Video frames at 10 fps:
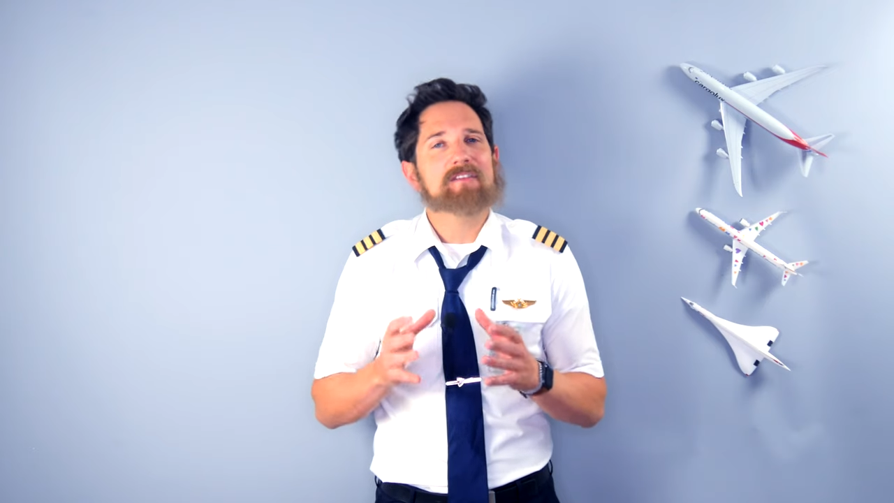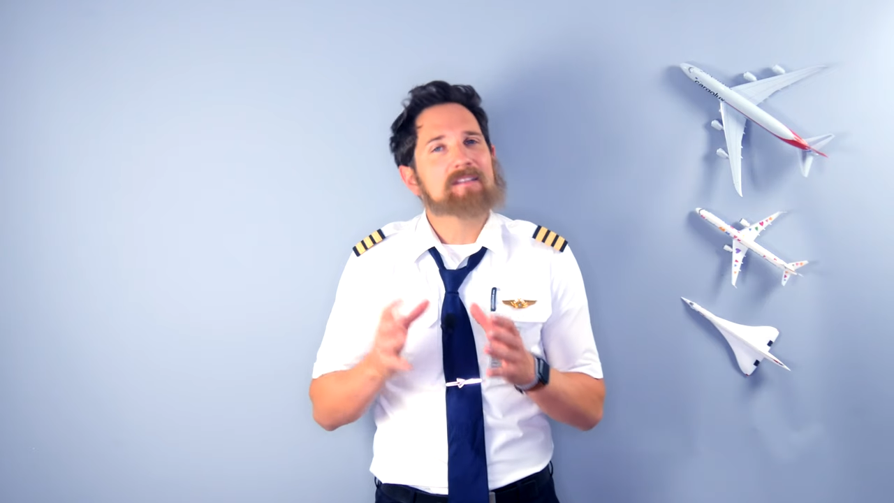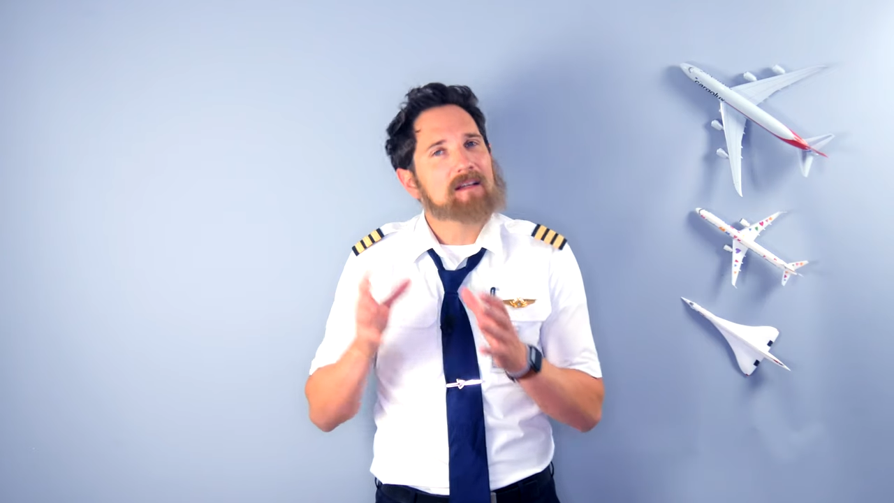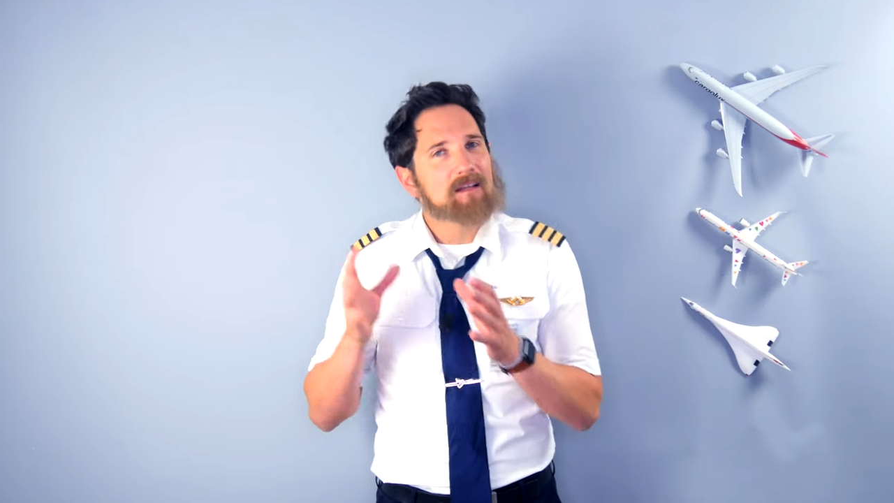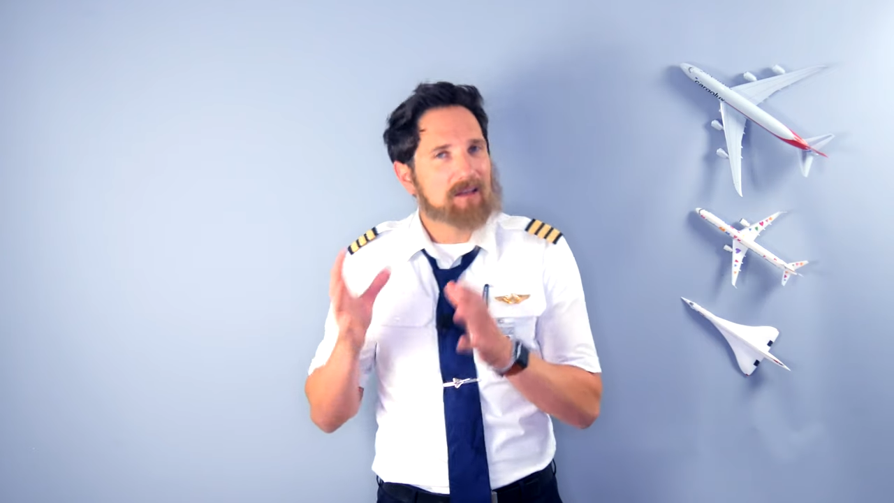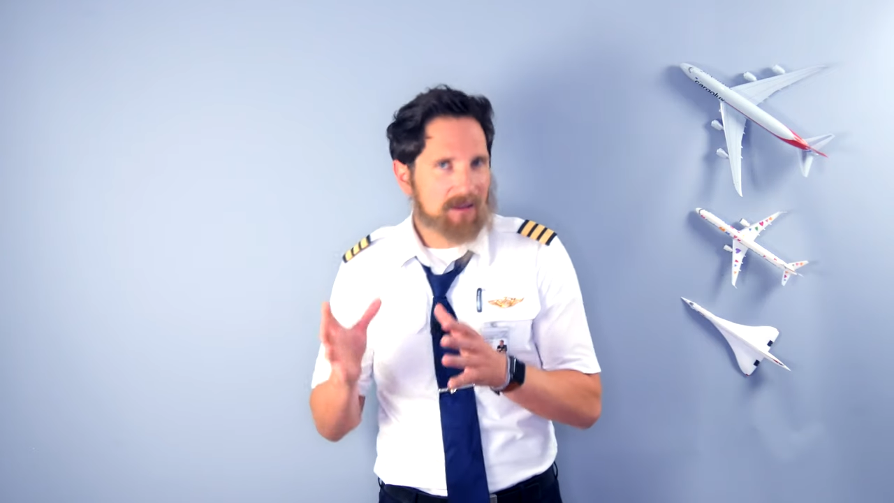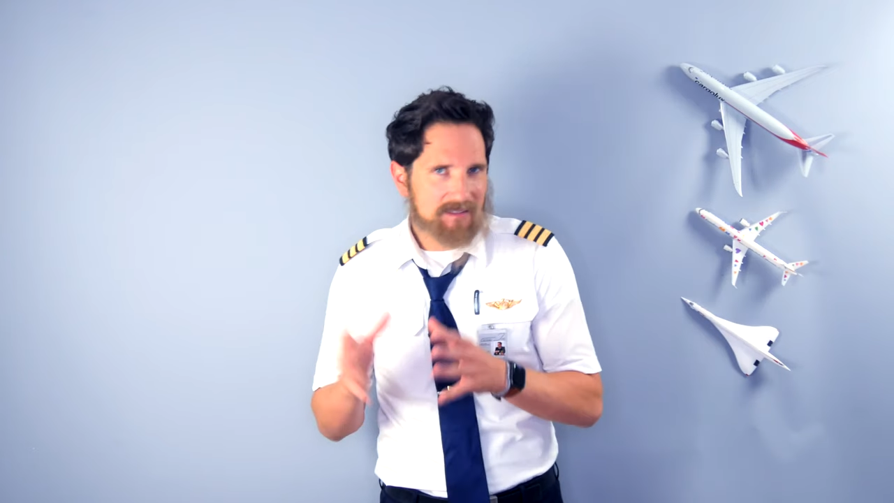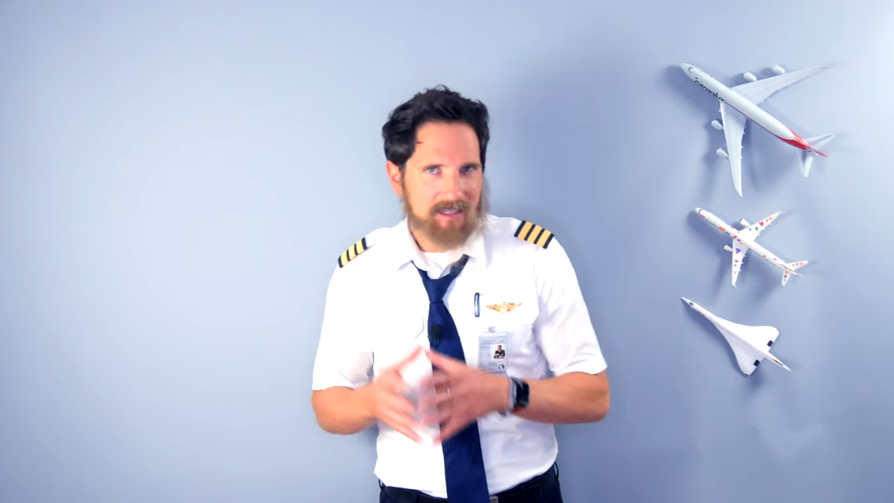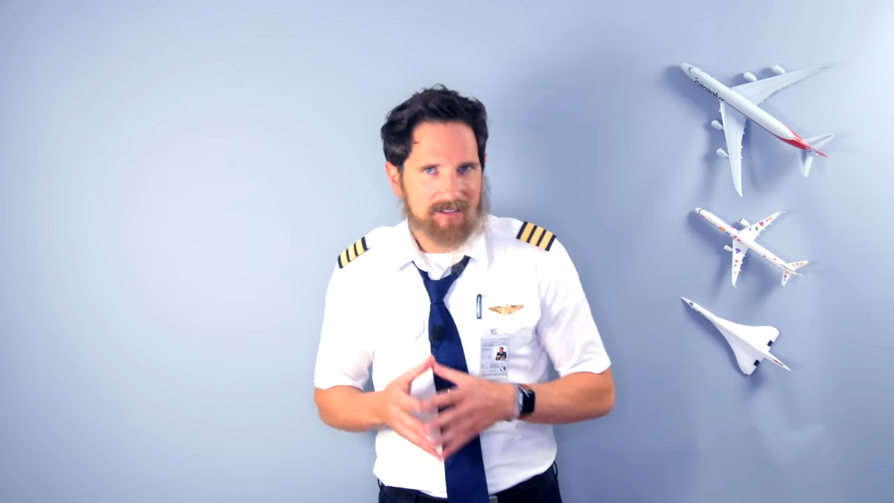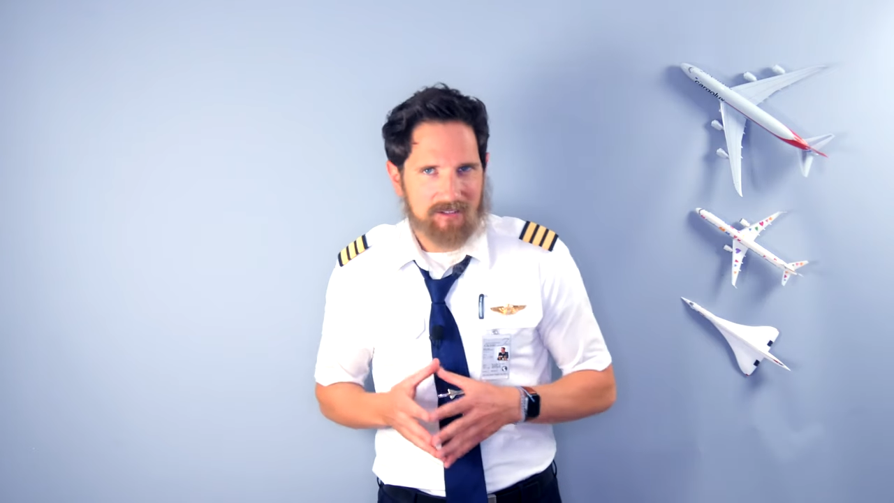just a
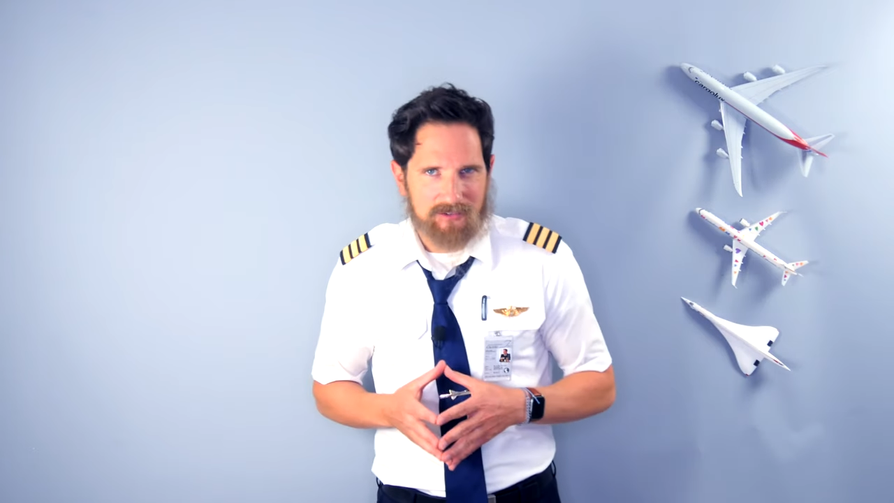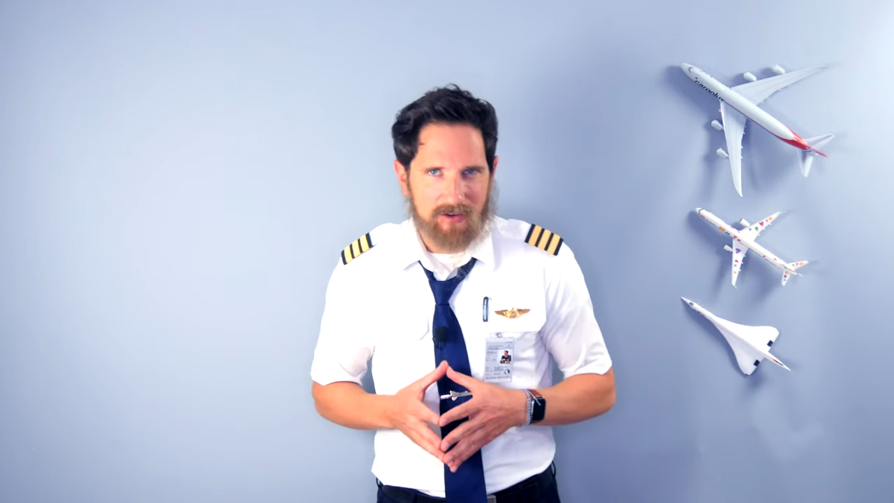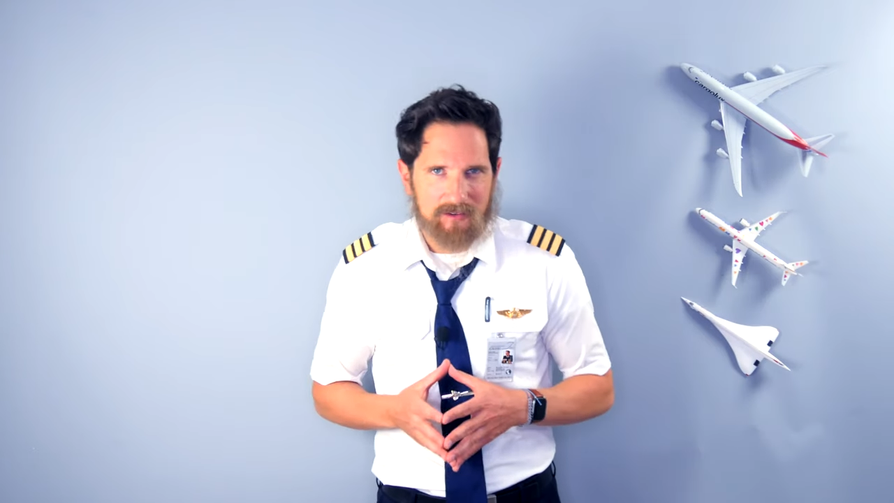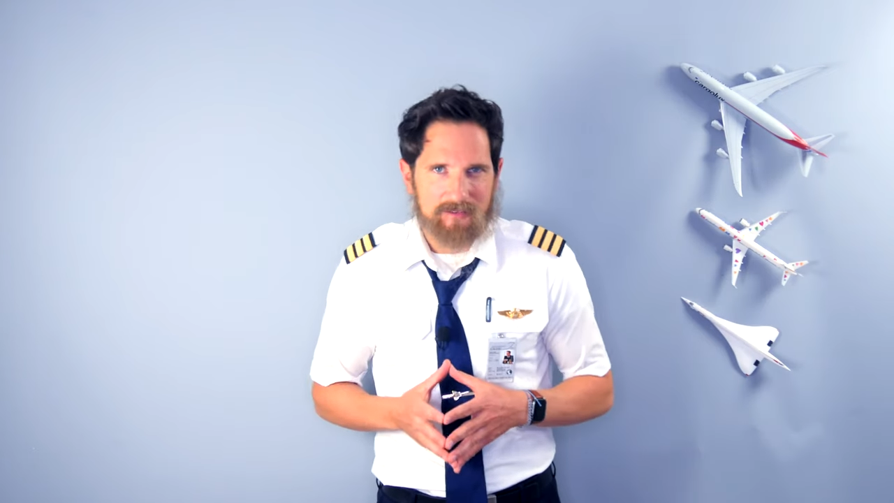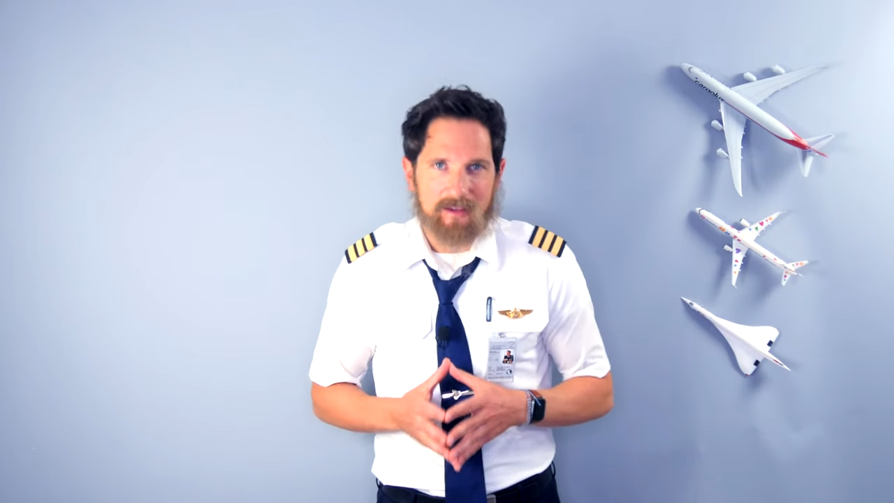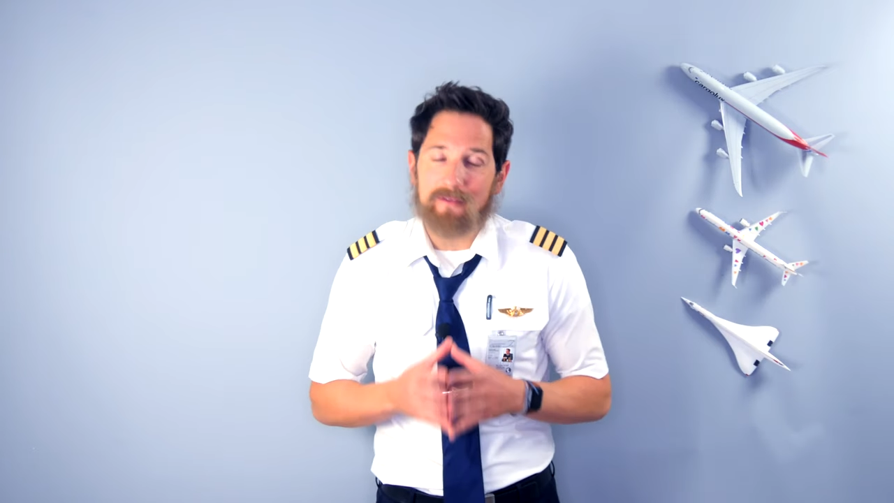glance at the driver